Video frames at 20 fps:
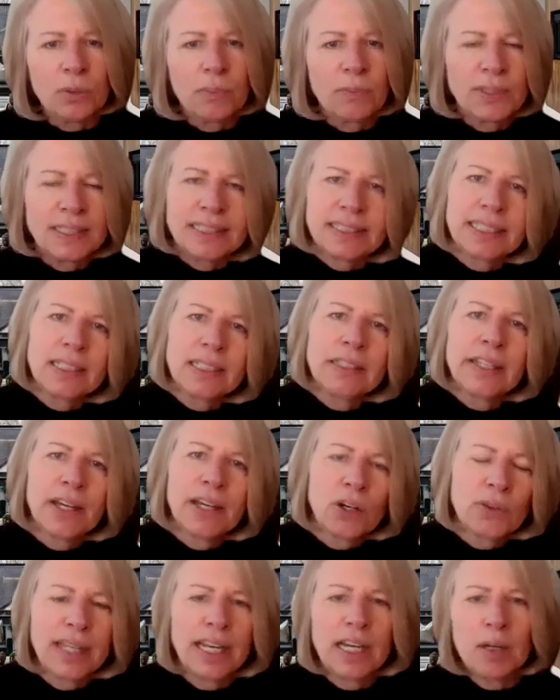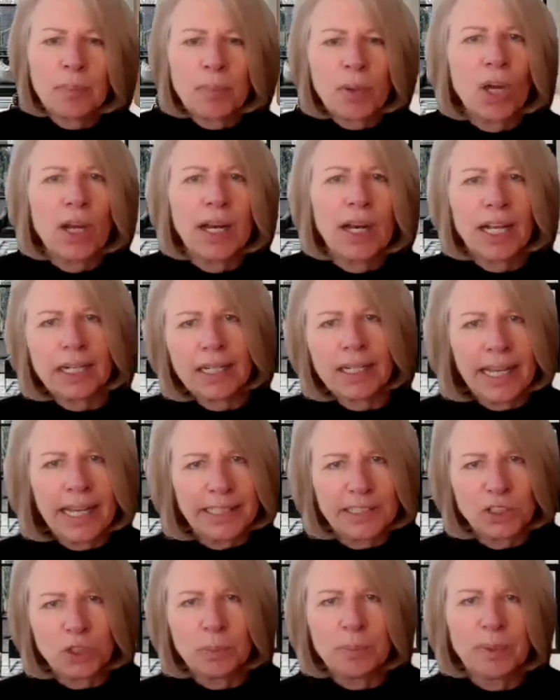We still know that a product
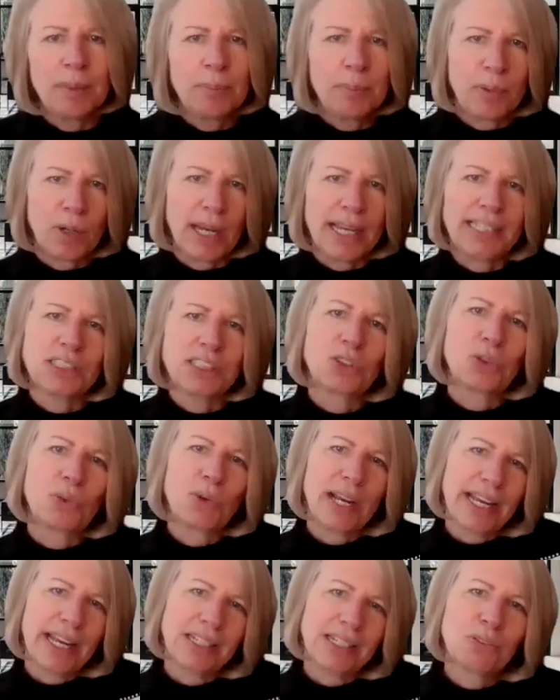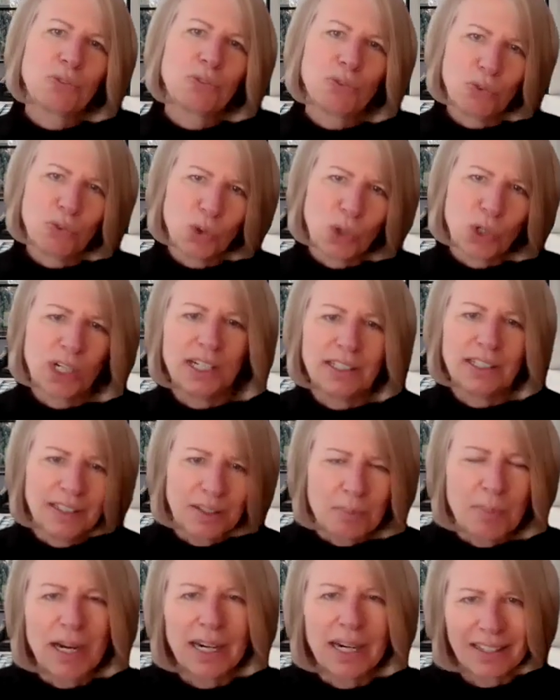has to be priced right for
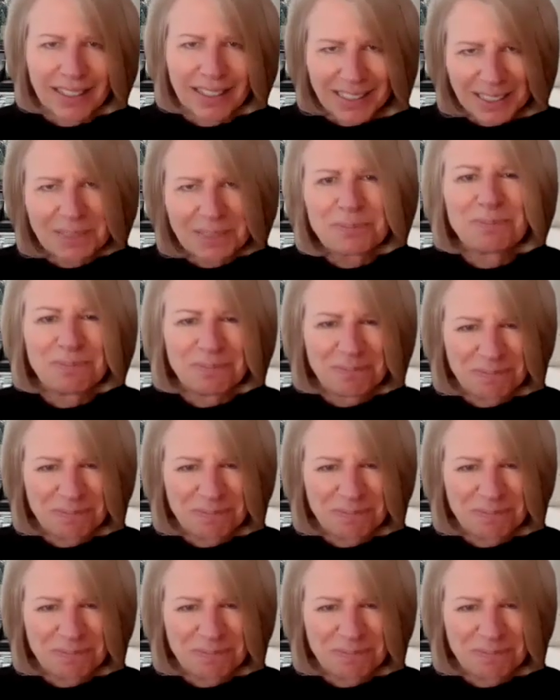the market.